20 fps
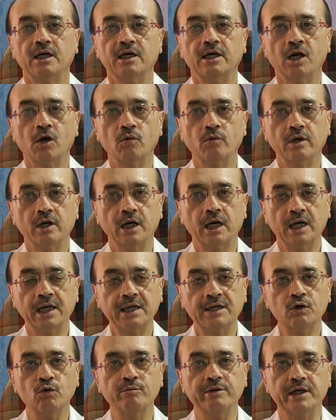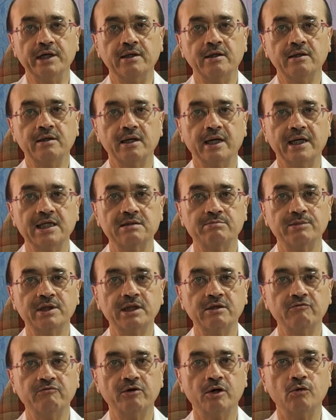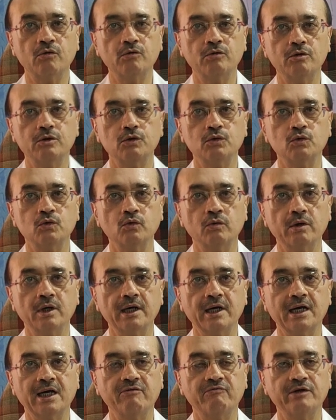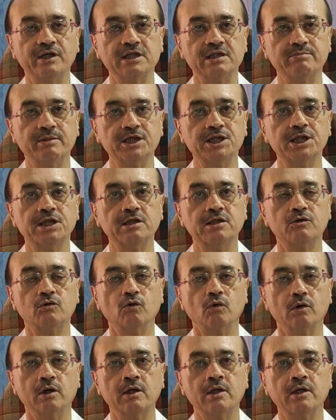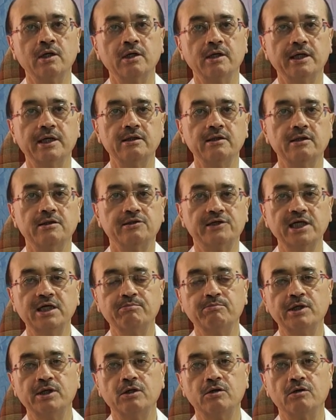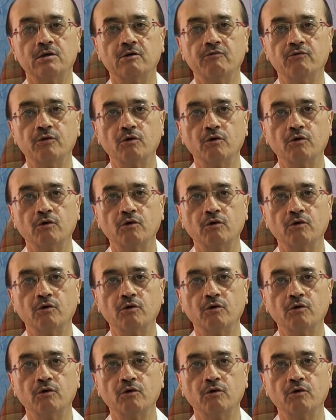Now, curcumin has been found to have a special role in the treatment of